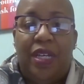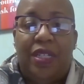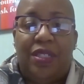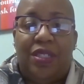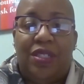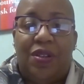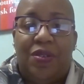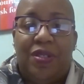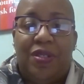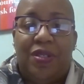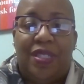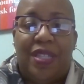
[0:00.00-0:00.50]

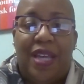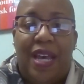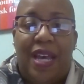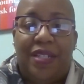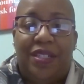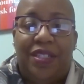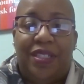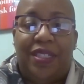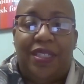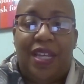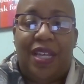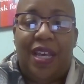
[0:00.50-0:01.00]
So is
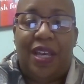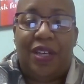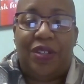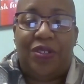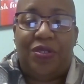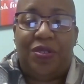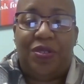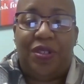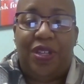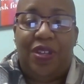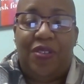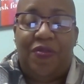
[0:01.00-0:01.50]
that just
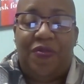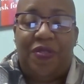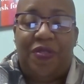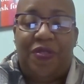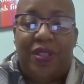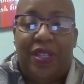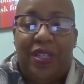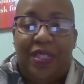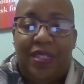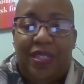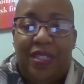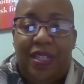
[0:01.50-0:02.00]
extra
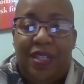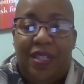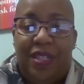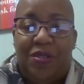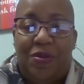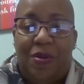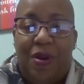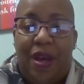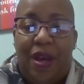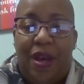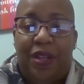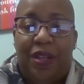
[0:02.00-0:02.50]
info they sent?
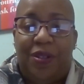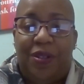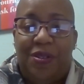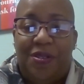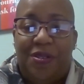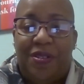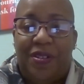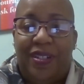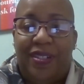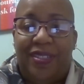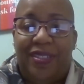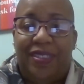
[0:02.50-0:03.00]
Do I
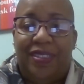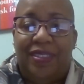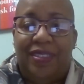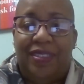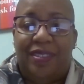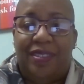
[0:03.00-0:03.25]
ignore it?